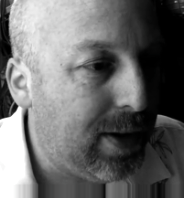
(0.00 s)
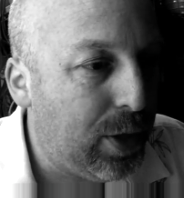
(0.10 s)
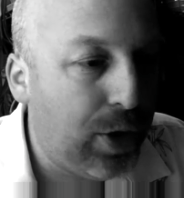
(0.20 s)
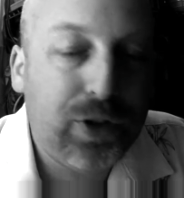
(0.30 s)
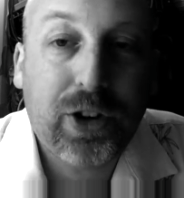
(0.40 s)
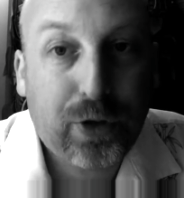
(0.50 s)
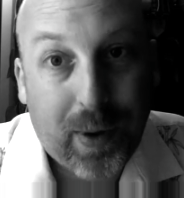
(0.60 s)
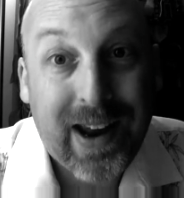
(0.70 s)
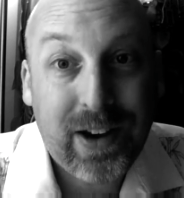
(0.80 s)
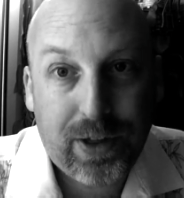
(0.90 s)
there's a
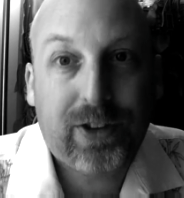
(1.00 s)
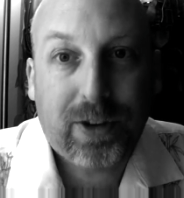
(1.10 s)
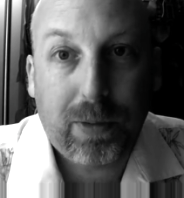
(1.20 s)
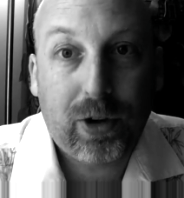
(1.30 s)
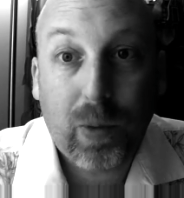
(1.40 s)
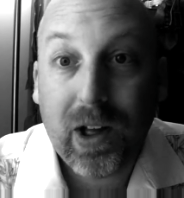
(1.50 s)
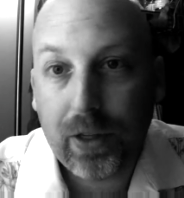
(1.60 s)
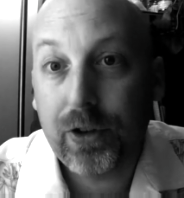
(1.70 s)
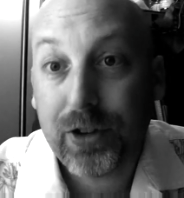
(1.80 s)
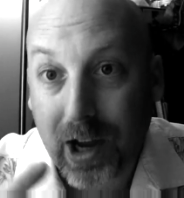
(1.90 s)
trend that's emerging. Well,
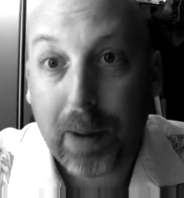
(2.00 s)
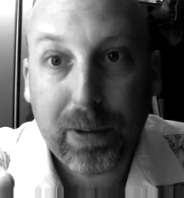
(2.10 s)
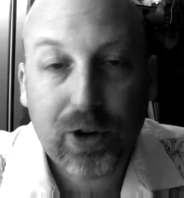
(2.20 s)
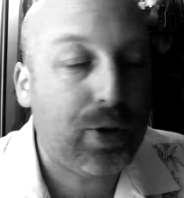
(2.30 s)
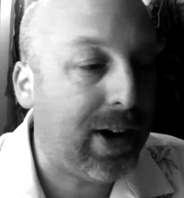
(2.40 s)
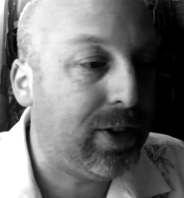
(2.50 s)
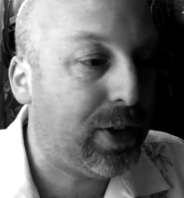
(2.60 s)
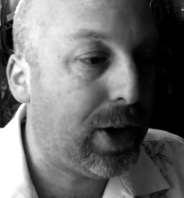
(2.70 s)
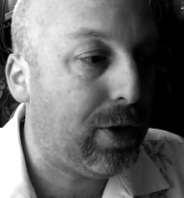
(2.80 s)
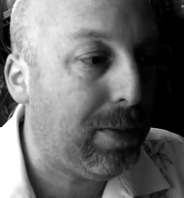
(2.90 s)
there's a couple of
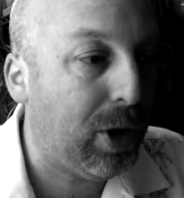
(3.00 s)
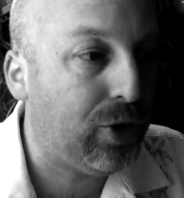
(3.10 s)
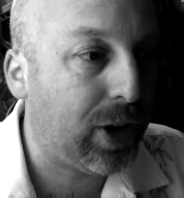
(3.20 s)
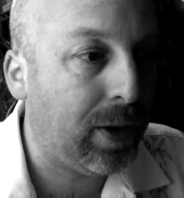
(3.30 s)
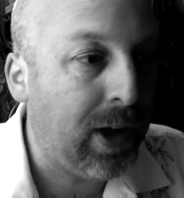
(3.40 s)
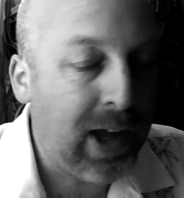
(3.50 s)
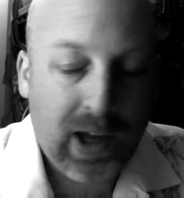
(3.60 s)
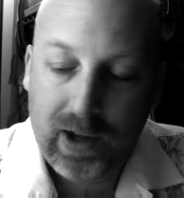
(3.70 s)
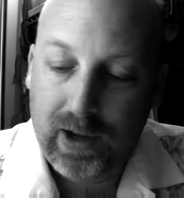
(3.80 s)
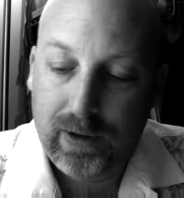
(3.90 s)
trends that are emerging.
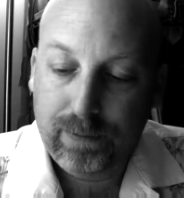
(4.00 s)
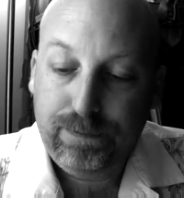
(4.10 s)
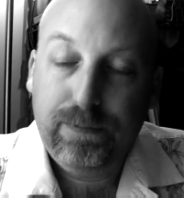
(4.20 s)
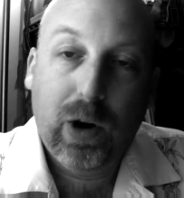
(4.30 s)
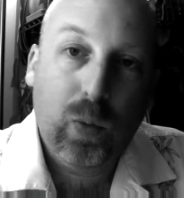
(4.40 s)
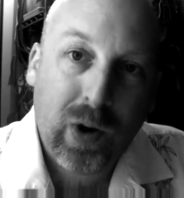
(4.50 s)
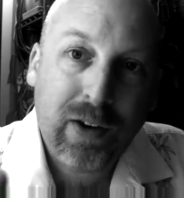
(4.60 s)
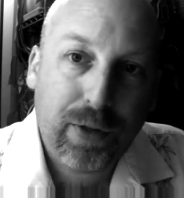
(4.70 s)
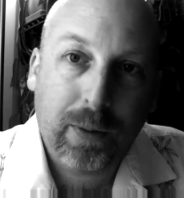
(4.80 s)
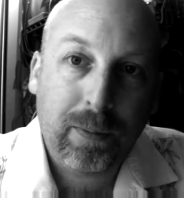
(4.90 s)
One
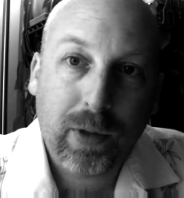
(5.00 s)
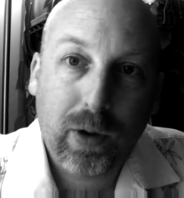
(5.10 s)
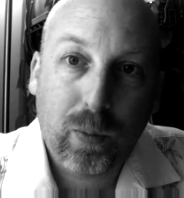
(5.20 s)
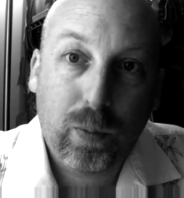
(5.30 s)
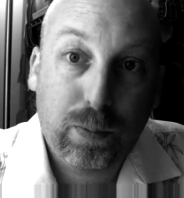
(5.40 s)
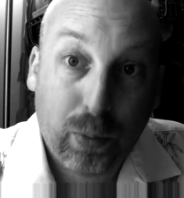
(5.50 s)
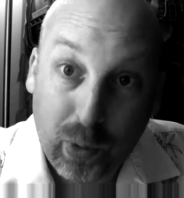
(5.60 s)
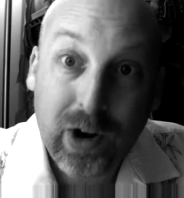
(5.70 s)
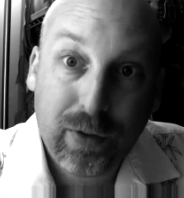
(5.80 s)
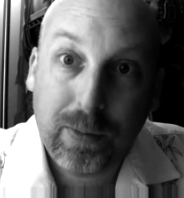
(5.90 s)
of them,
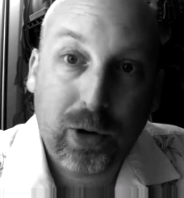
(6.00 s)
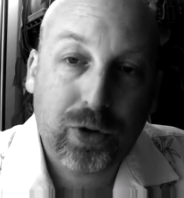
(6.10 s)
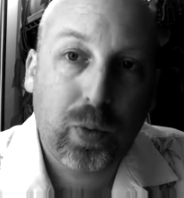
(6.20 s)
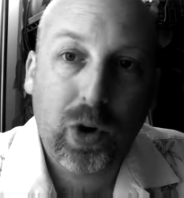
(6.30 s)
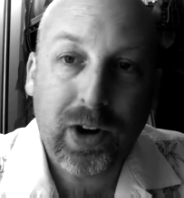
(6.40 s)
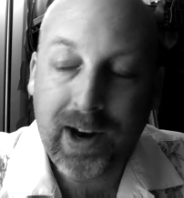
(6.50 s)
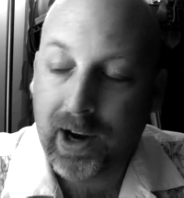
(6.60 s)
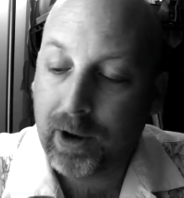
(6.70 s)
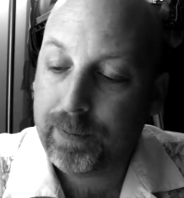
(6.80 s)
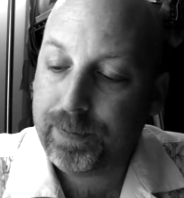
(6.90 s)
one of the most
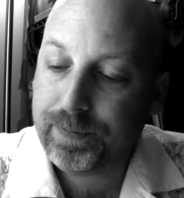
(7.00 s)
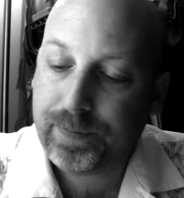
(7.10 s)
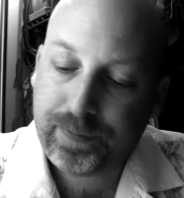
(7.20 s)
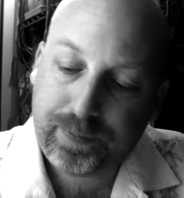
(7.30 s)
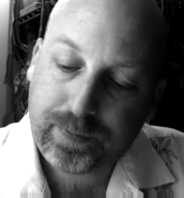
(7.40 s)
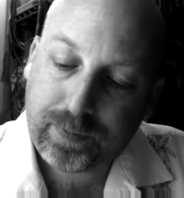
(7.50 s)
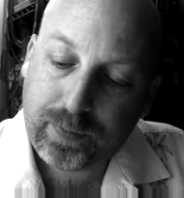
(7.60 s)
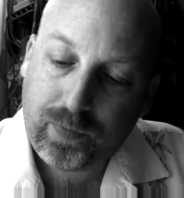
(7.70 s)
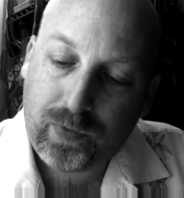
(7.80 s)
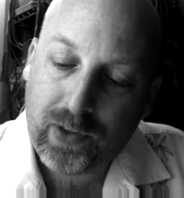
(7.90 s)
worrying,
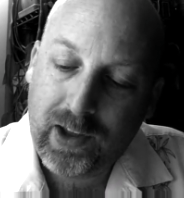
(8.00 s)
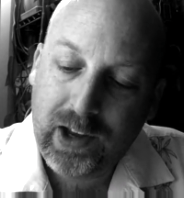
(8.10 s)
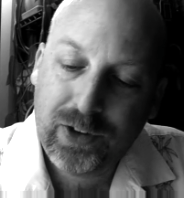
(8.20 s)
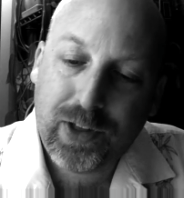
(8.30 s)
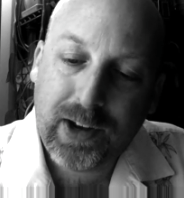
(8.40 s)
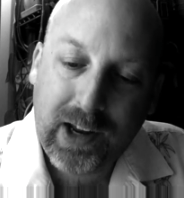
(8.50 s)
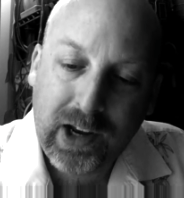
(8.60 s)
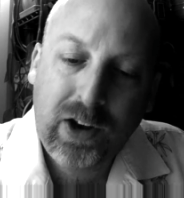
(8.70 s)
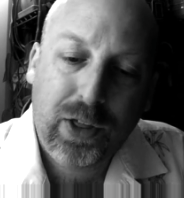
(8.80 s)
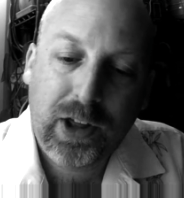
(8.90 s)
is that
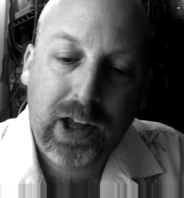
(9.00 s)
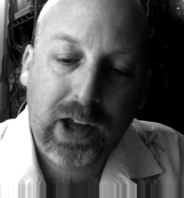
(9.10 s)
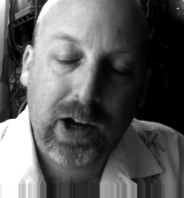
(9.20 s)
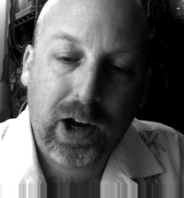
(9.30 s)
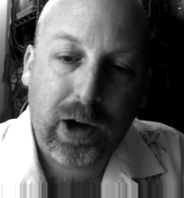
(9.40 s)
in the